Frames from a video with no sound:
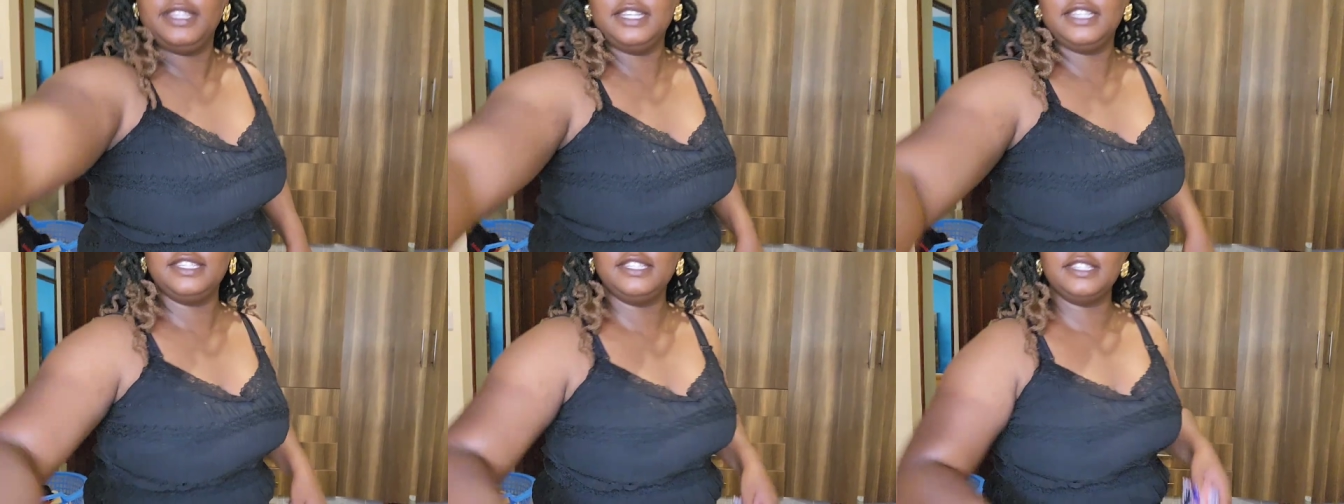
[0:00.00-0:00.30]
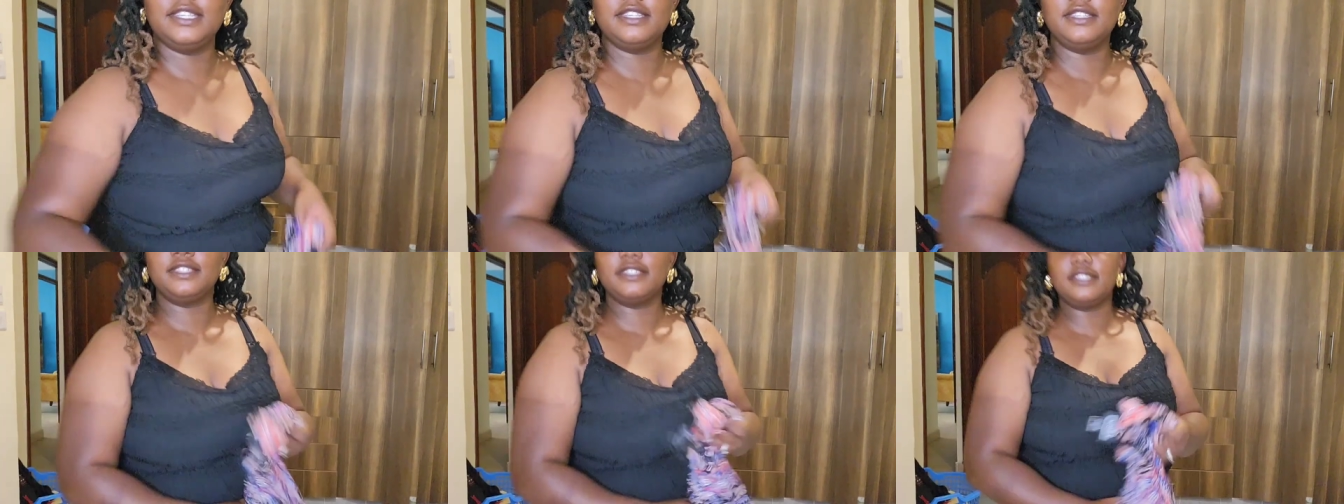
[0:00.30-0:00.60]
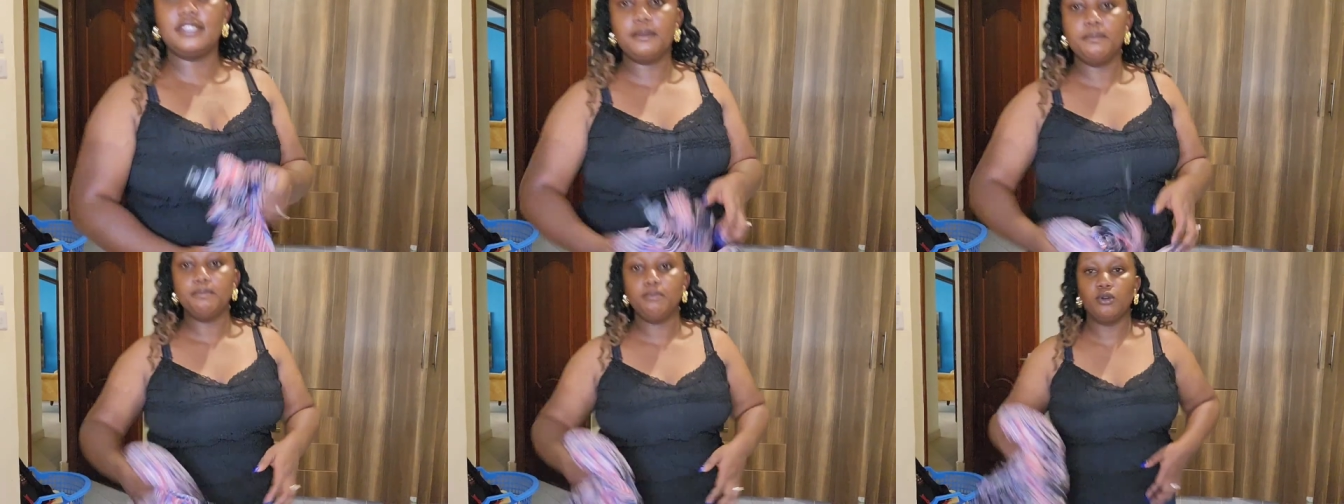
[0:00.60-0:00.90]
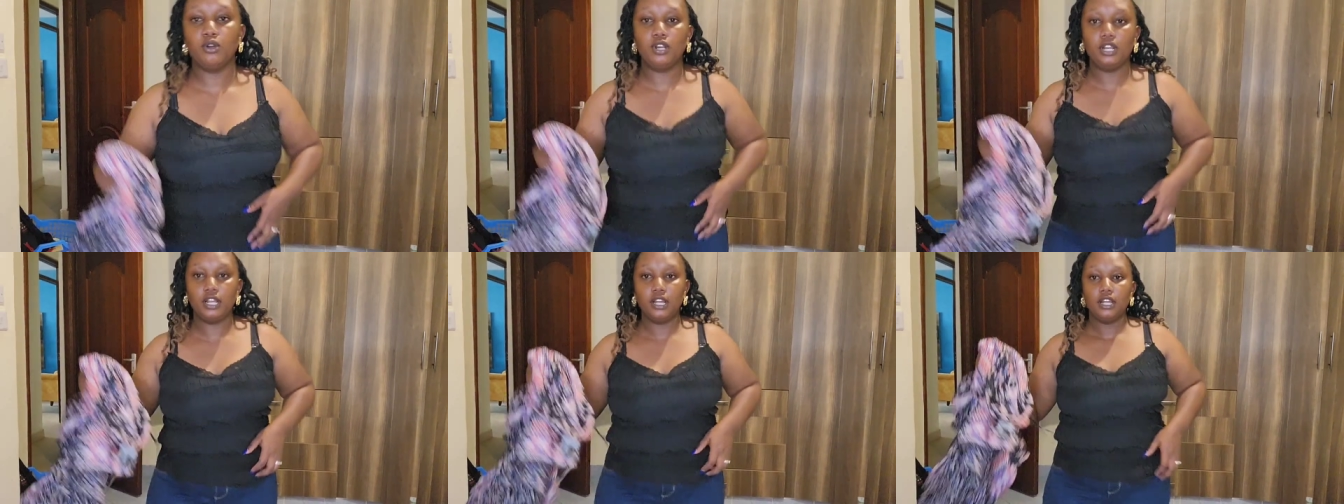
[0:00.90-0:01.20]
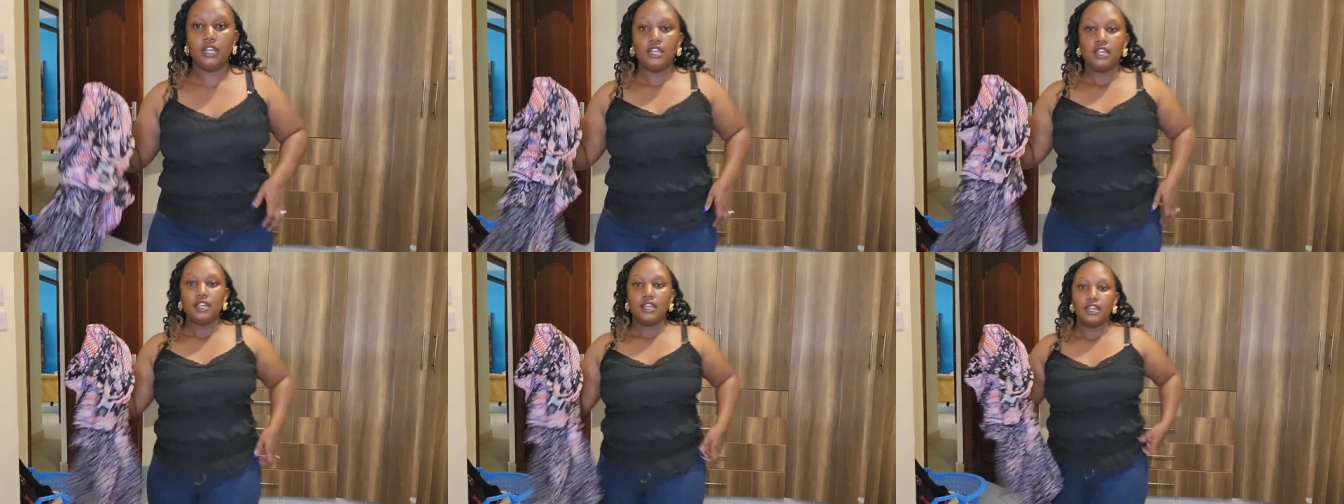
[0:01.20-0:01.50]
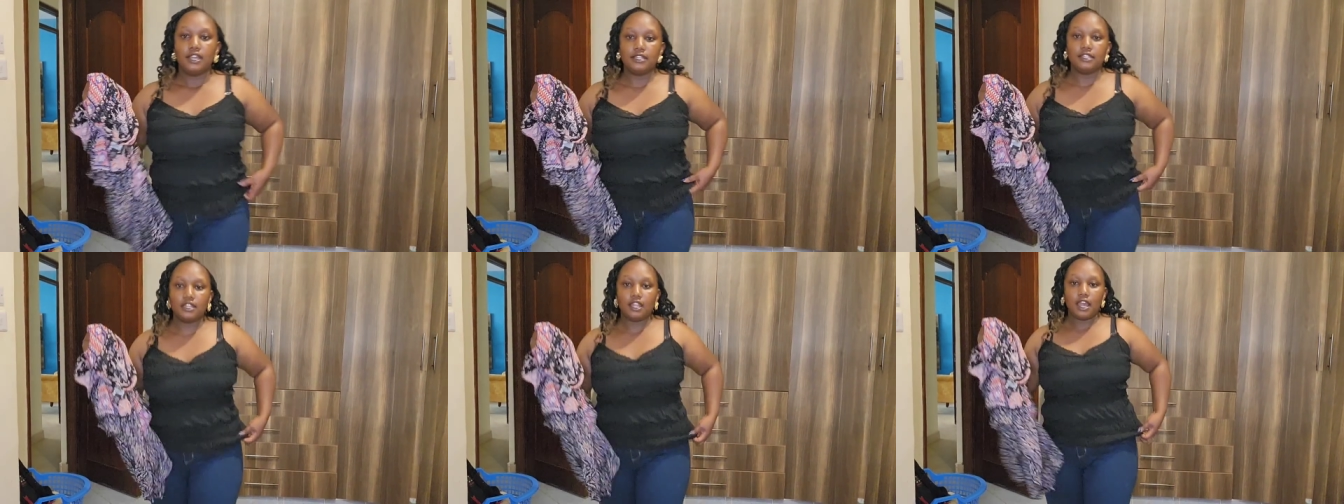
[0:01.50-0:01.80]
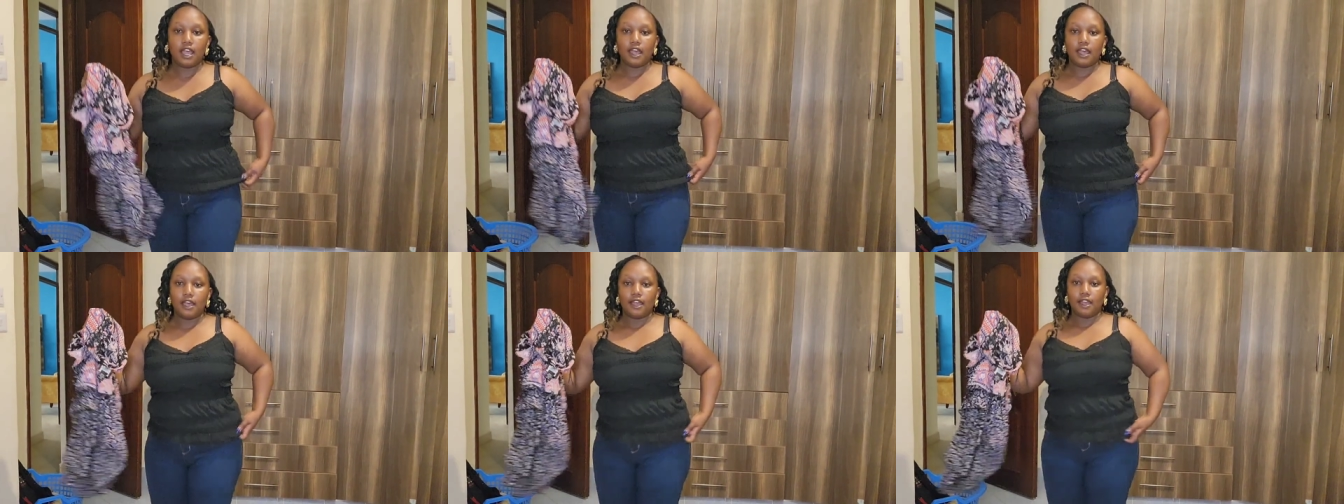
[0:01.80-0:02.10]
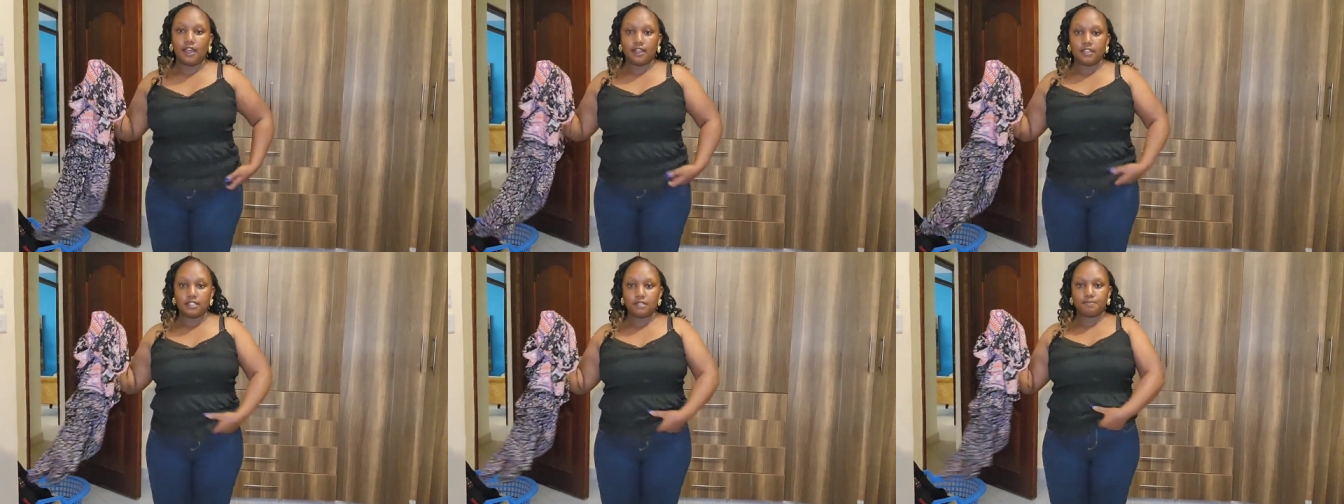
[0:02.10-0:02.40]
this simple uh,